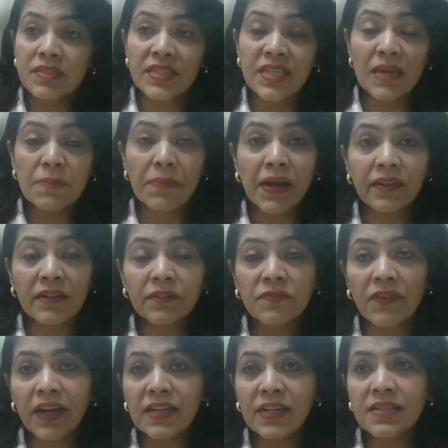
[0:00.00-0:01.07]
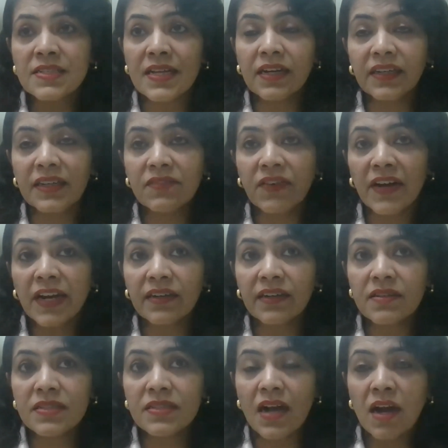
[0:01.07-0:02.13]
C pilot files and
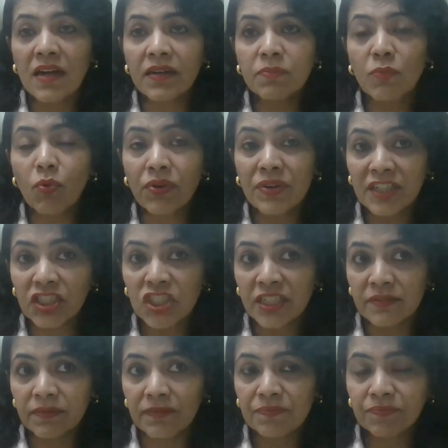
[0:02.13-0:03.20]
definders are more rigid.